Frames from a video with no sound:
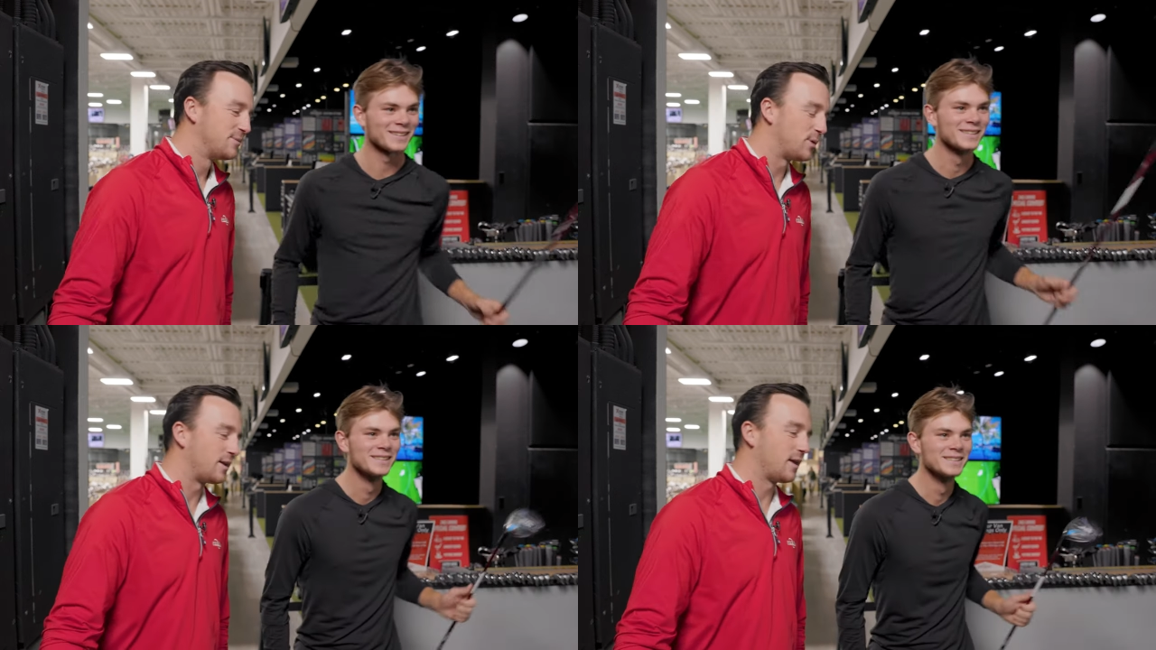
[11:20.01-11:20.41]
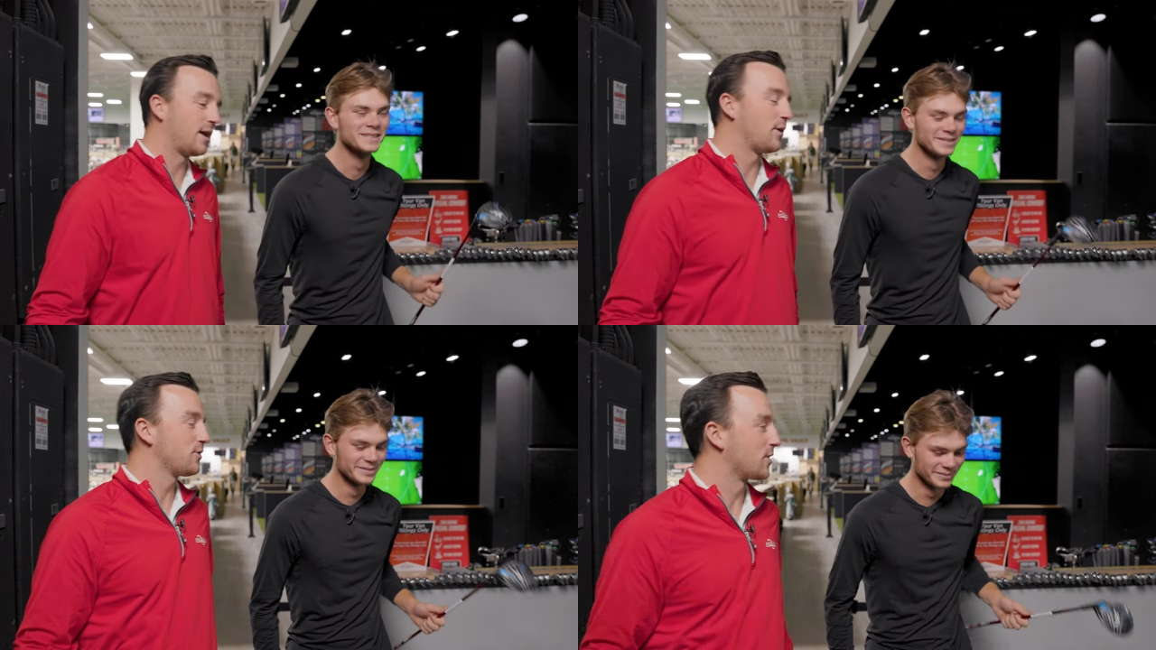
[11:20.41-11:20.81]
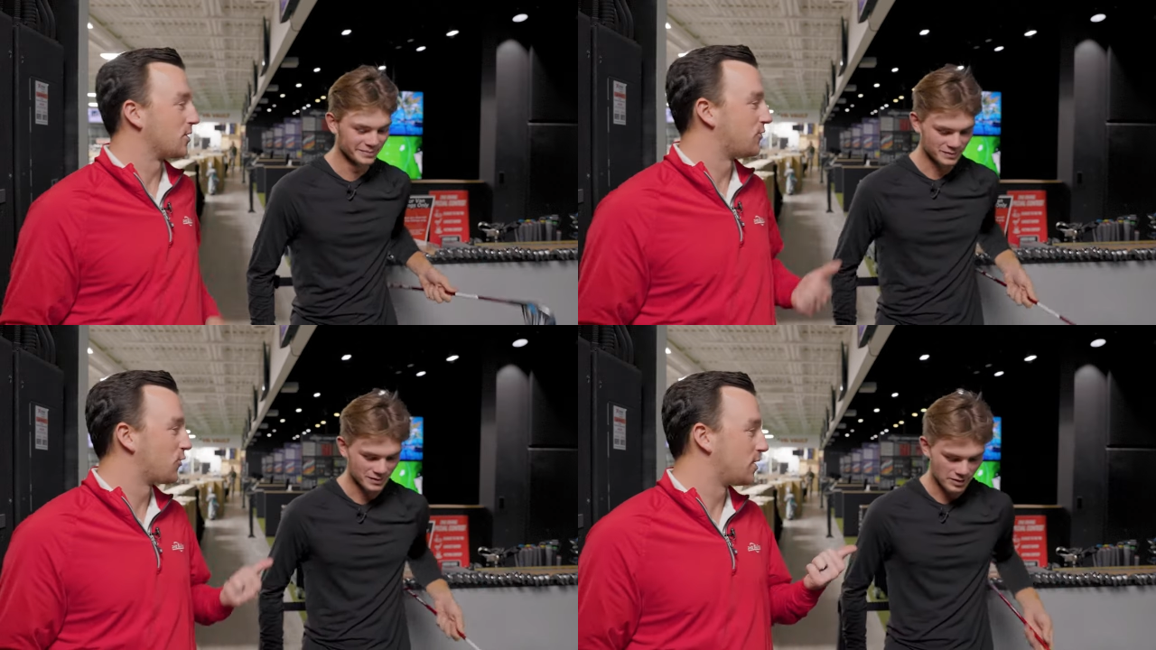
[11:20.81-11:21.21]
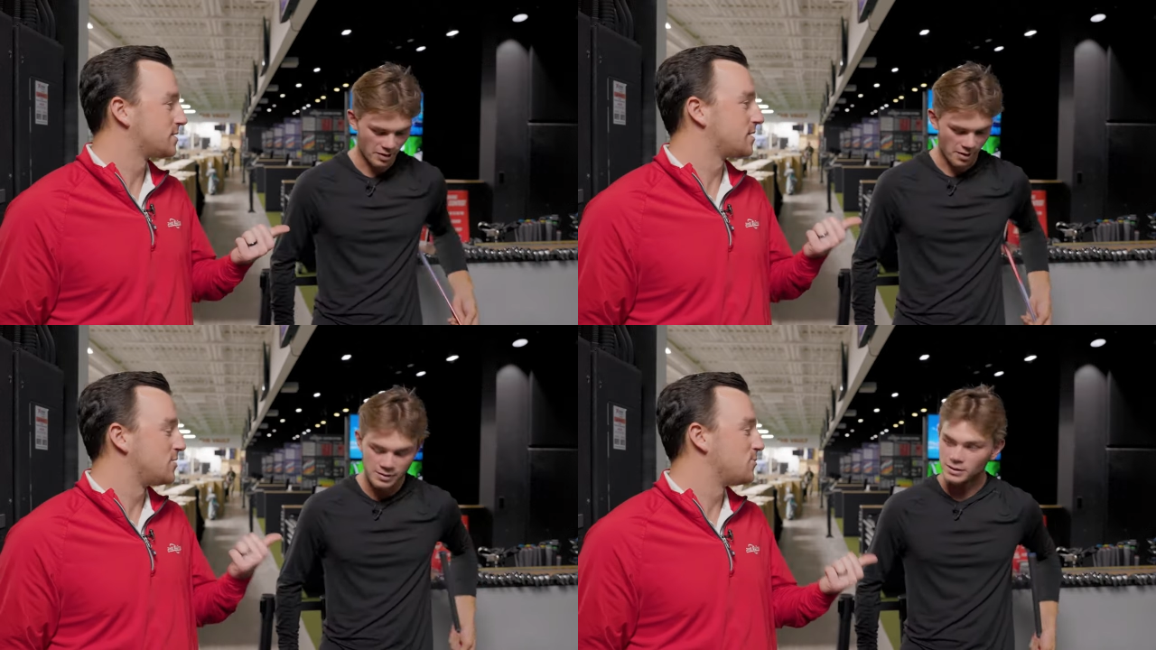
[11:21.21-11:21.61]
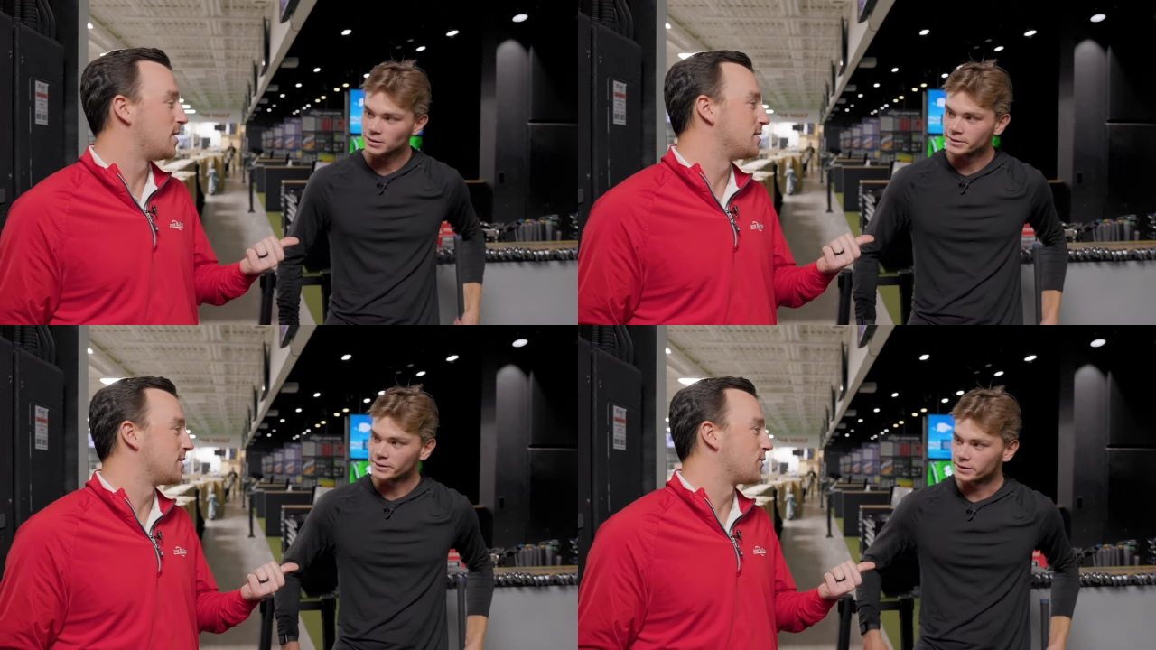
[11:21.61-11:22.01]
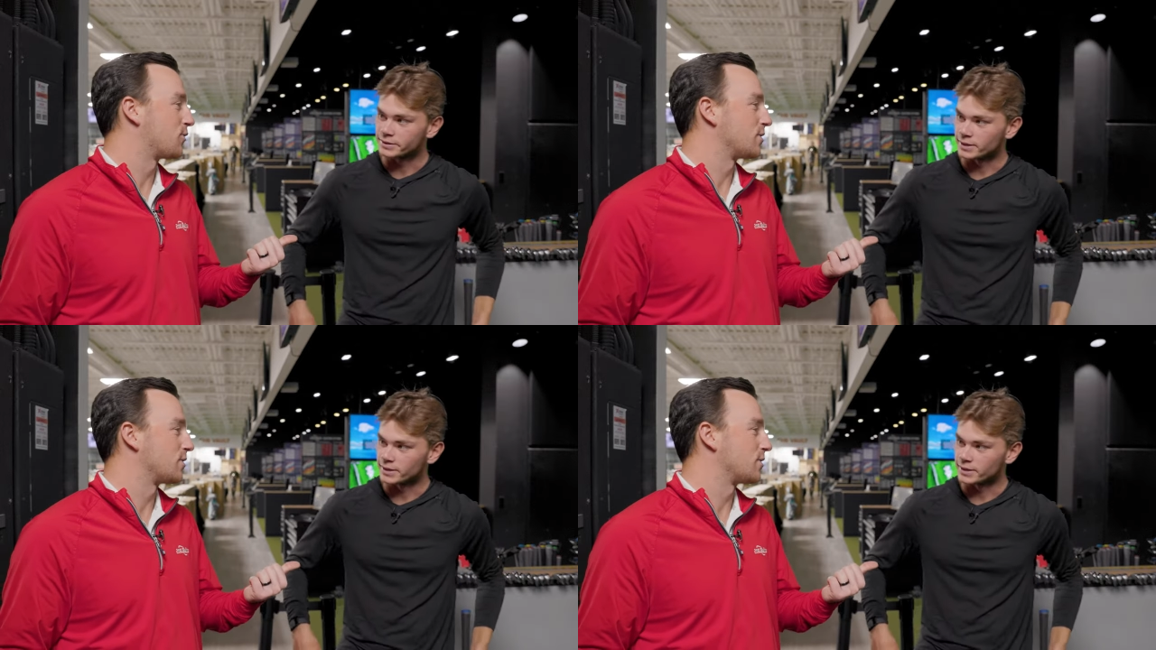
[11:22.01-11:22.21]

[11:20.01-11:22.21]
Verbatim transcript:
Speaker 1: But hey, that was a good choice that you made though,